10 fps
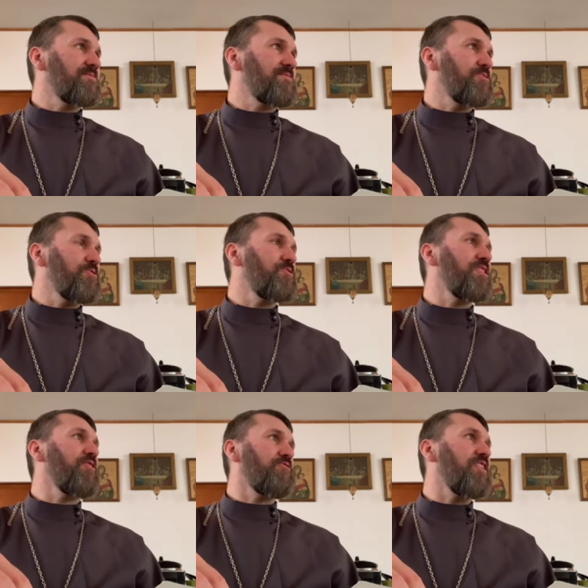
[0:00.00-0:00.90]
So you can
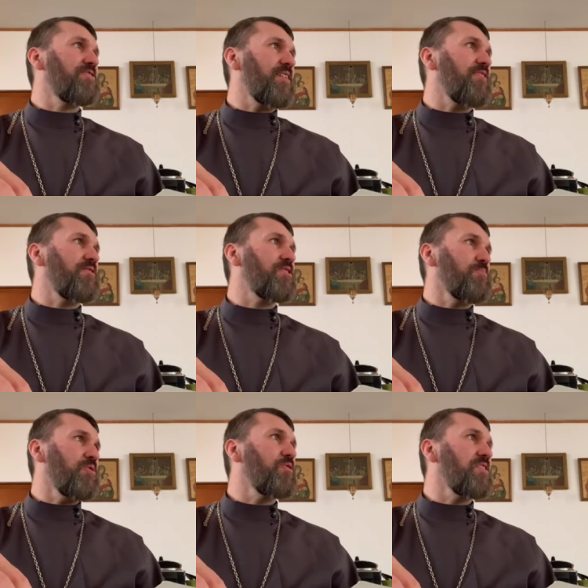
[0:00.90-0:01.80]
have faith in it. It could
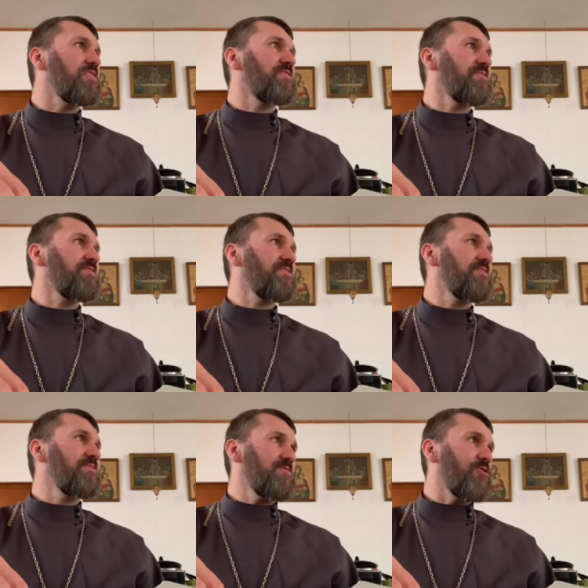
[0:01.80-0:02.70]
be weak,
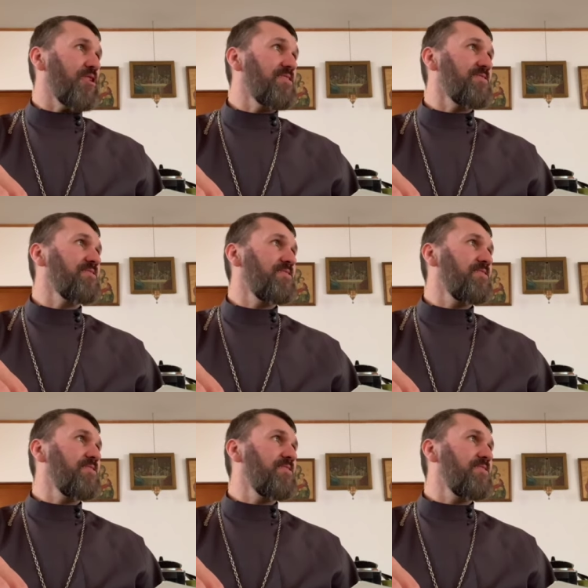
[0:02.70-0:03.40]
right? Yeah.